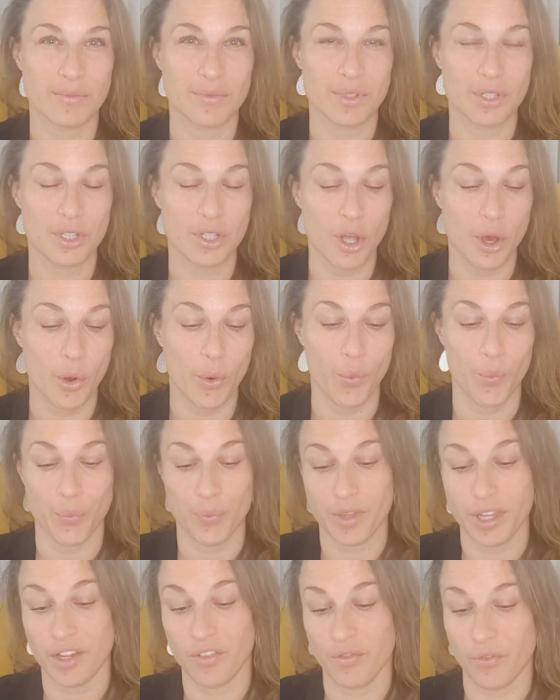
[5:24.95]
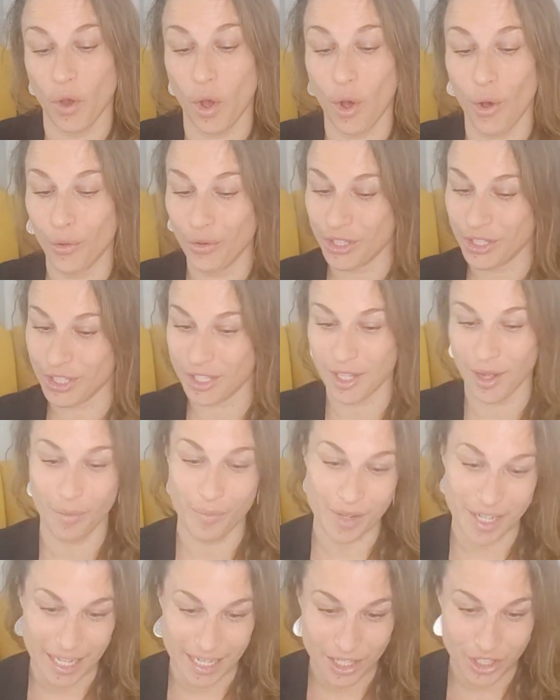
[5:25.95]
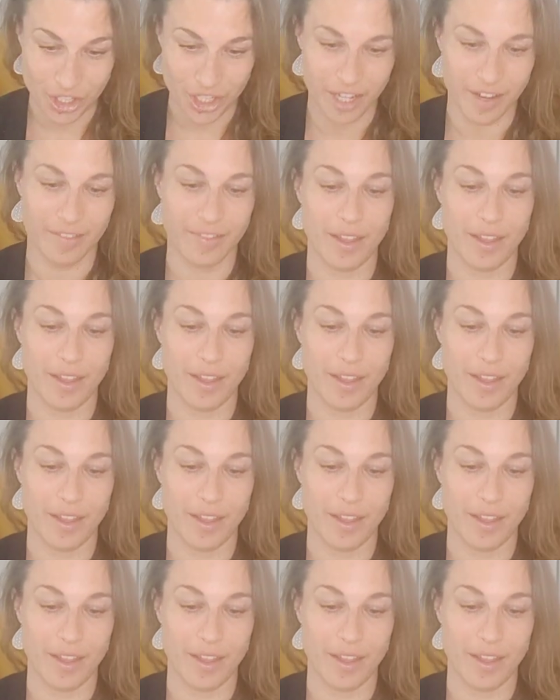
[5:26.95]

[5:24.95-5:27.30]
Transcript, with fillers: So if all this combination,